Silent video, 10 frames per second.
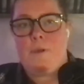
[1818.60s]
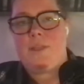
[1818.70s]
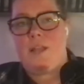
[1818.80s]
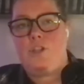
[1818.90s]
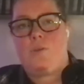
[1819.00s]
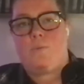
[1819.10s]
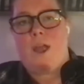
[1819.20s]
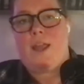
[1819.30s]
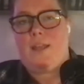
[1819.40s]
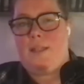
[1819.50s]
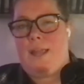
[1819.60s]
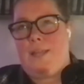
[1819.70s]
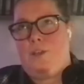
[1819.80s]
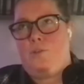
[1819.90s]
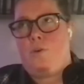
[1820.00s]
But then you're right.
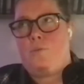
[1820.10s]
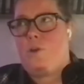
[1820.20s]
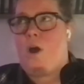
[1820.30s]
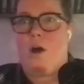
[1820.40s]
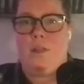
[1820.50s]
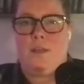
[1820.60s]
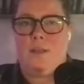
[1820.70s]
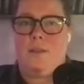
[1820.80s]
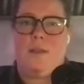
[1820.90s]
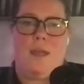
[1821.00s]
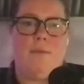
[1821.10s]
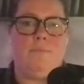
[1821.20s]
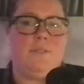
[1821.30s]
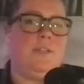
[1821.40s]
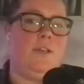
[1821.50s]
Like, you don't call it
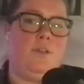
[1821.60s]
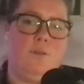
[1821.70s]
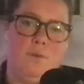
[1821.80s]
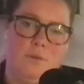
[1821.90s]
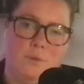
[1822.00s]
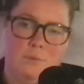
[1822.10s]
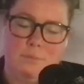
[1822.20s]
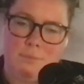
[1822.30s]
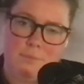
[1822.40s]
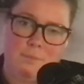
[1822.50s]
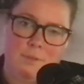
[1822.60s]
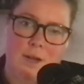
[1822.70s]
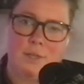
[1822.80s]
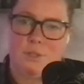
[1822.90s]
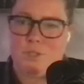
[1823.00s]
MCU
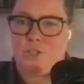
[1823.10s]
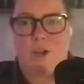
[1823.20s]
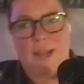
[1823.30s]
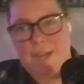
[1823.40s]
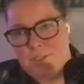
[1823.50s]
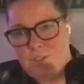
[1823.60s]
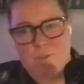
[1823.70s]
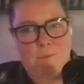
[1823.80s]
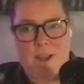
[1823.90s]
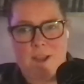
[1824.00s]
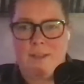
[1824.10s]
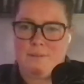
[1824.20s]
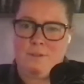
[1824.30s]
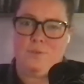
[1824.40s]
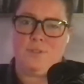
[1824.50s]
Doctor Strange, right?
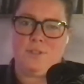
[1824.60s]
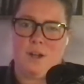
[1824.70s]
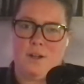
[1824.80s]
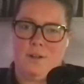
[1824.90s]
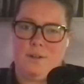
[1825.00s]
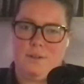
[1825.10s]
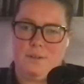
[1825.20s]
You start.